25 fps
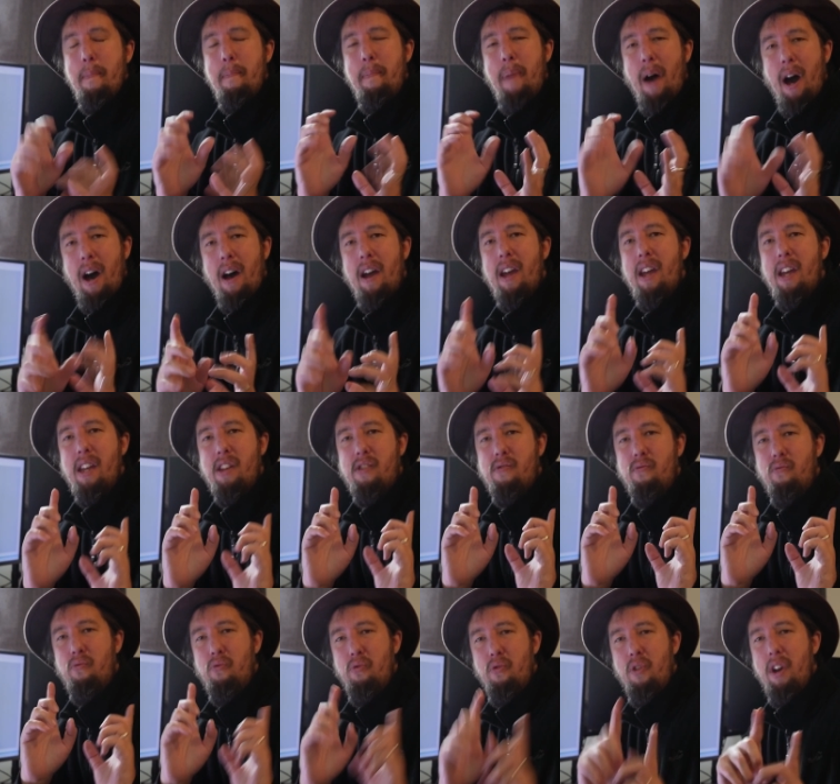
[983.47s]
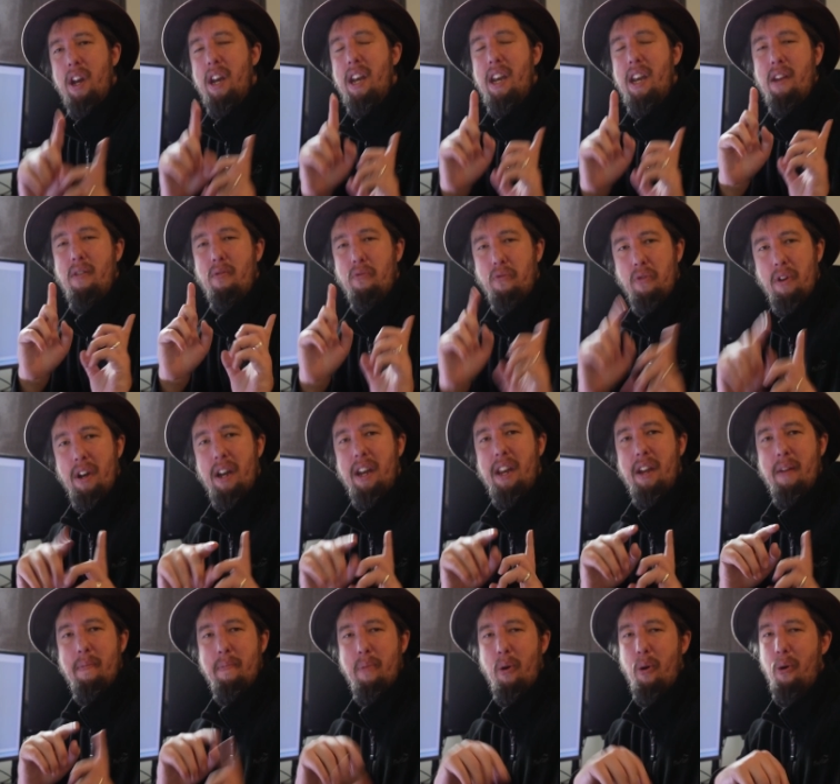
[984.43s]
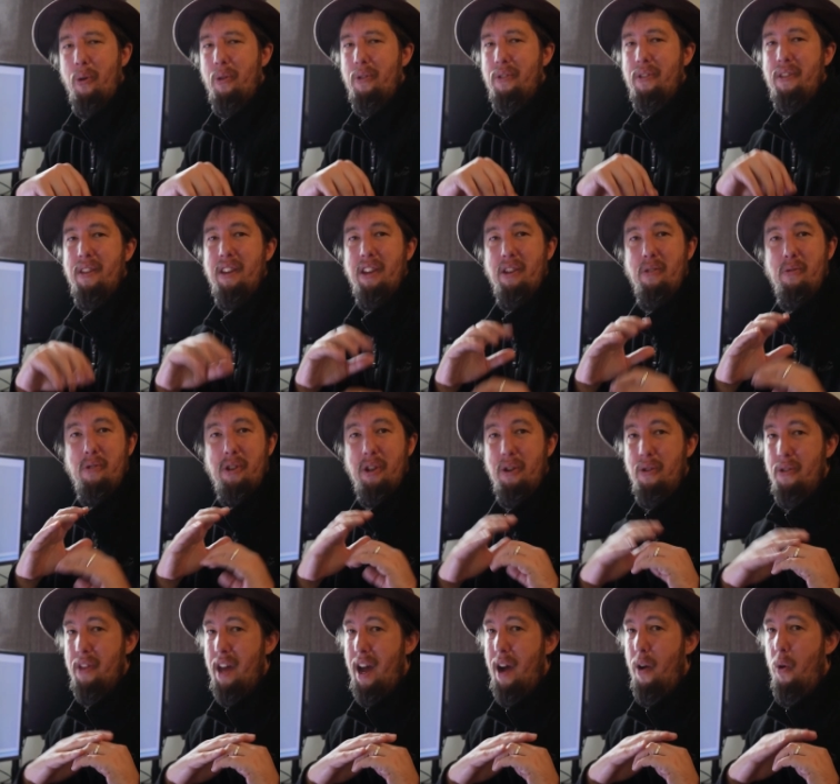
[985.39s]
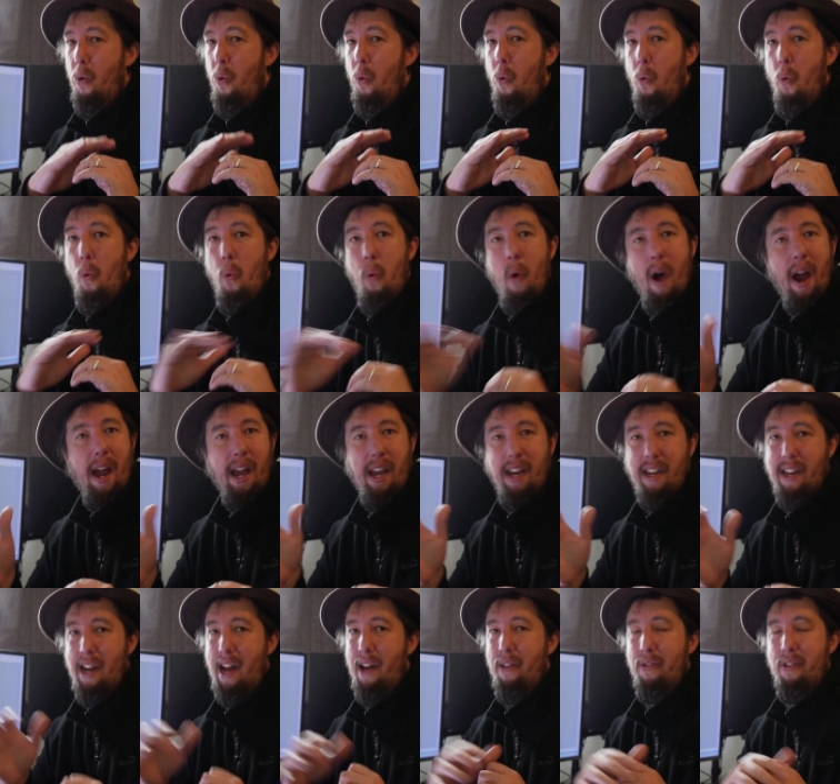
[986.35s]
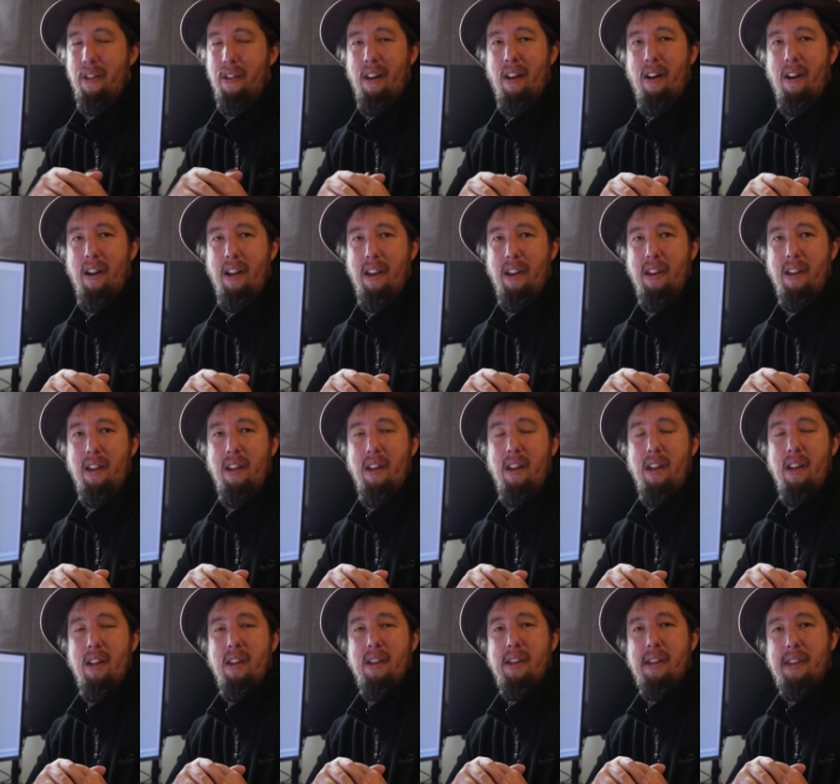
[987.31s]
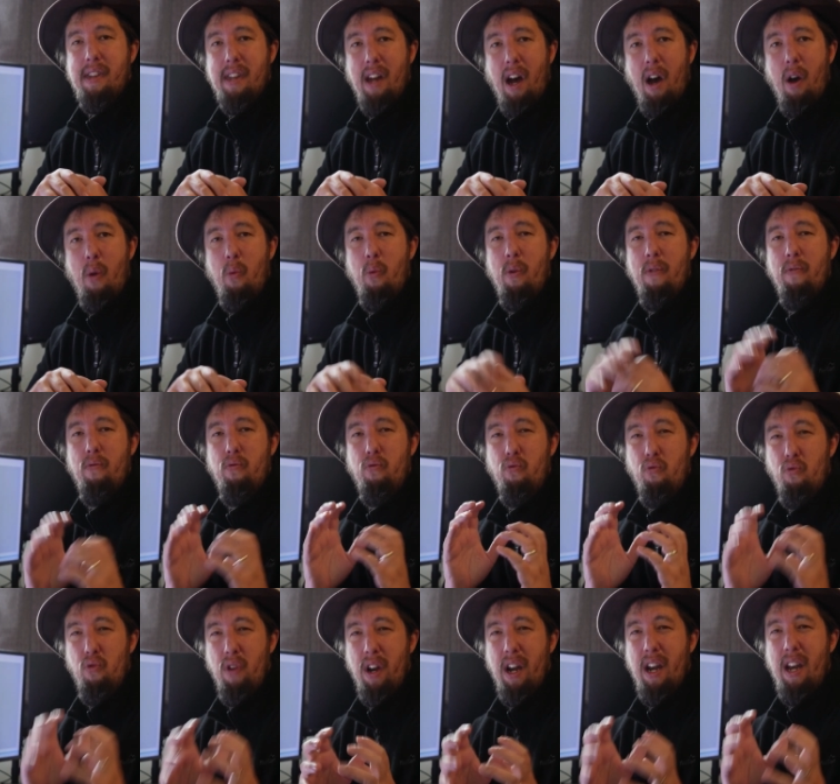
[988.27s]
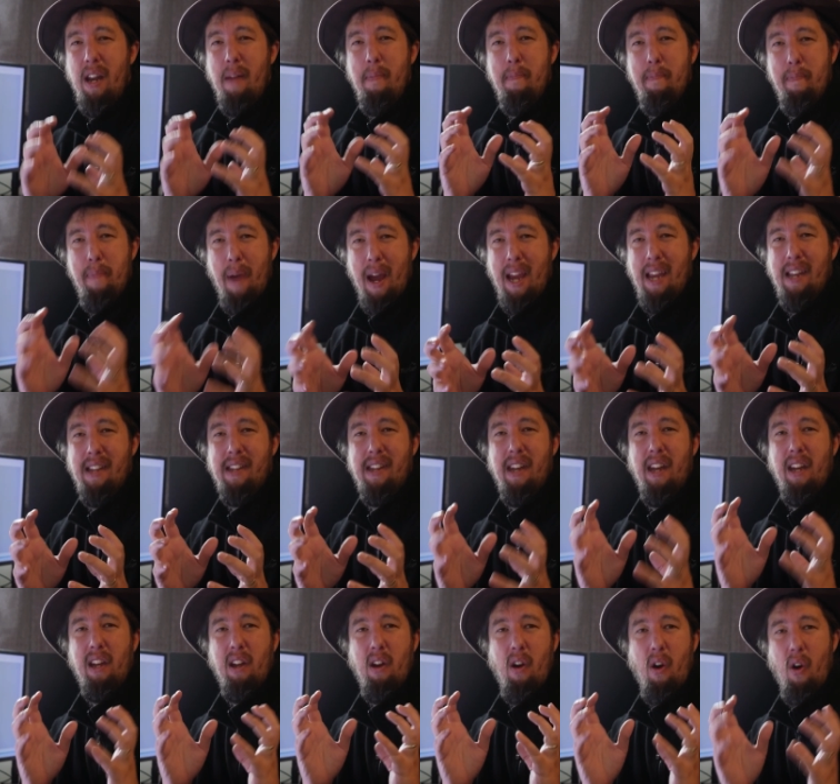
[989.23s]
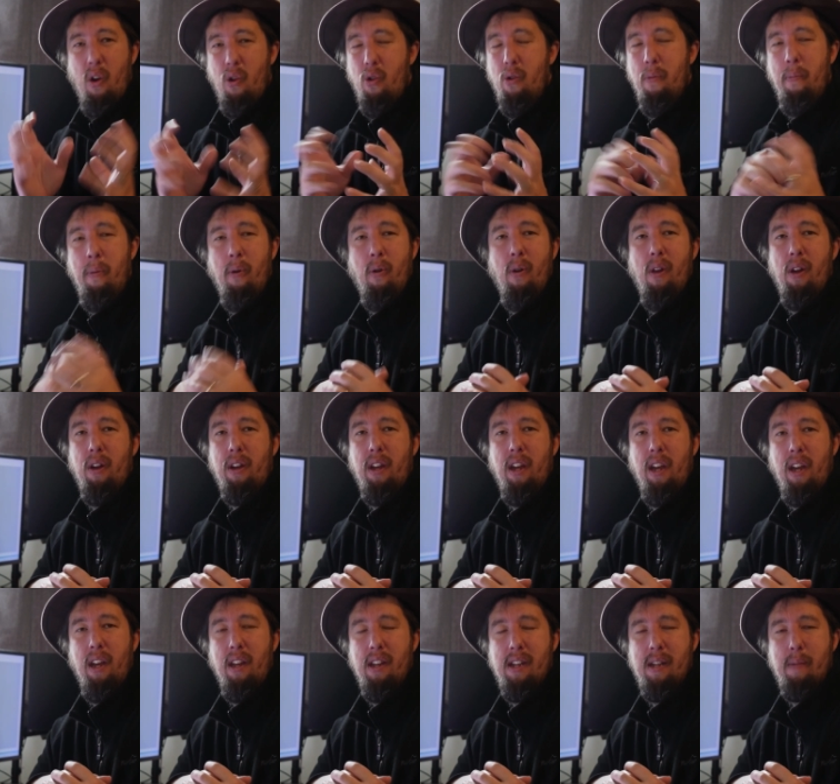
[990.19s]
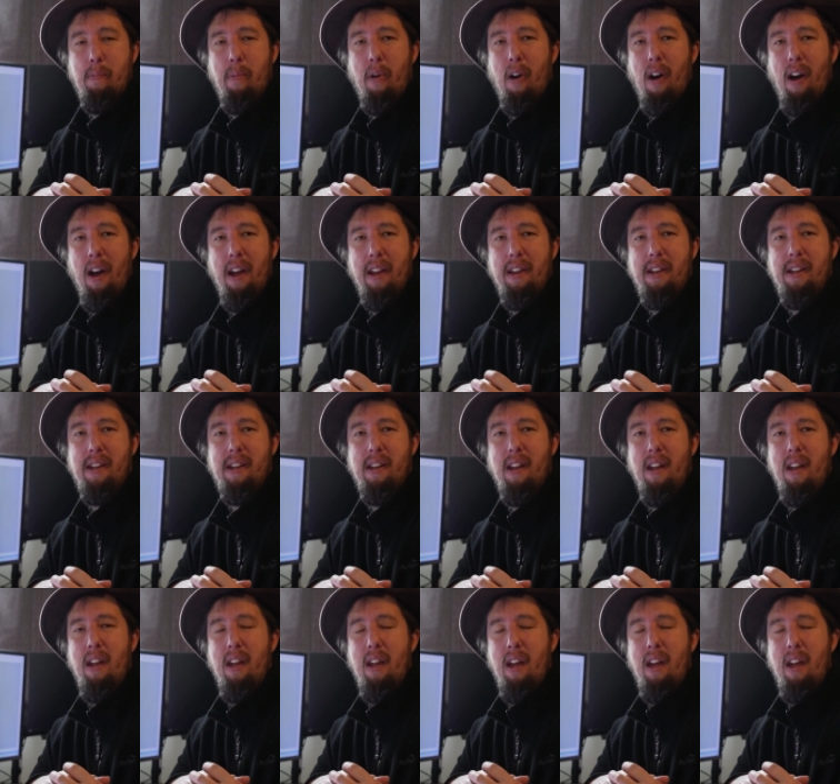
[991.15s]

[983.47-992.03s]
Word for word: But it's really, really important that you do that way down the line. Start with really basic, horrible looking sprites